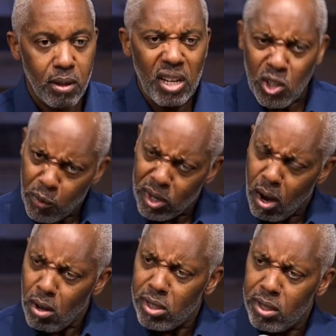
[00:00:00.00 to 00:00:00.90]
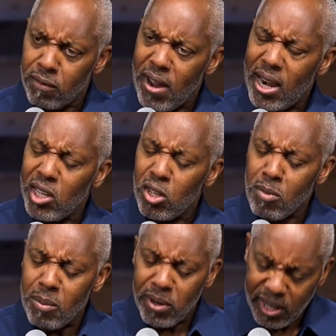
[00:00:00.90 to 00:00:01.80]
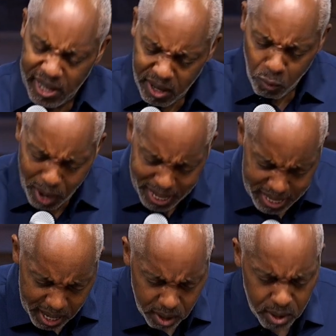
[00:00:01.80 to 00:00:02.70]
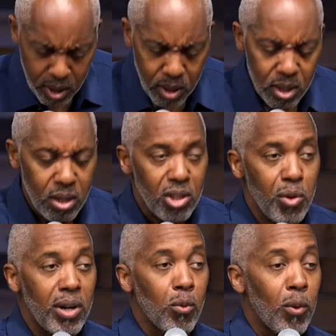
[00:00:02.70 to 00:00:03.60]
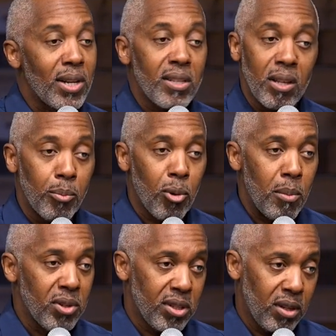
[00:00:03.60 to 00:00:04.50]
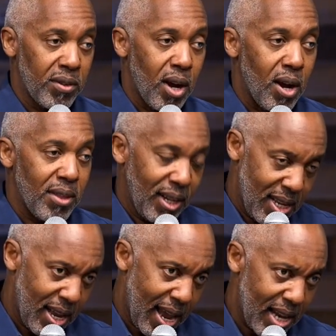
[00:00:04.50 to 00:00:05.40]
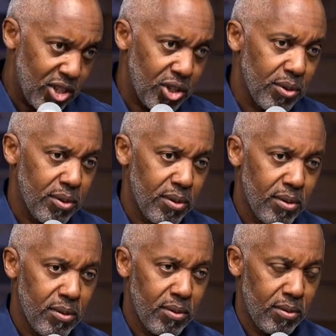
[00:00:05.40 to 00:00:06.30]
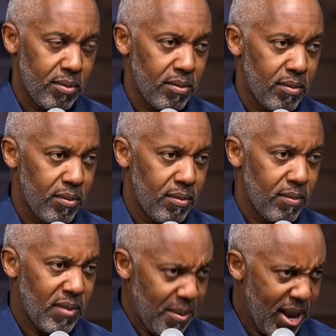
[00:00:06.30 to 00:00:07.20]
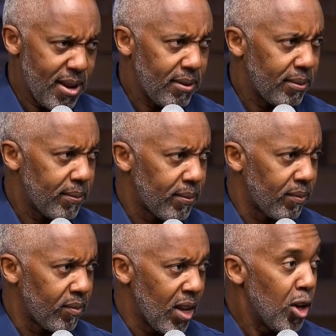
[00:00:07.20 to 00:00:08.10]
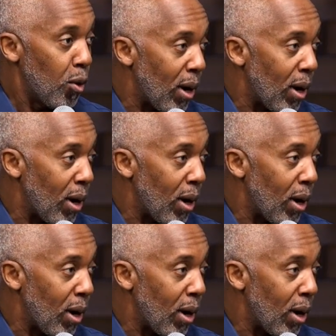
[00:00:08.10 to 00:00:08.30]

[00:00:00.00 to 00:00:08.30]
And so regardless of the valley you may be in right now, you can rest in the promises of God that he has you. Amen? You know,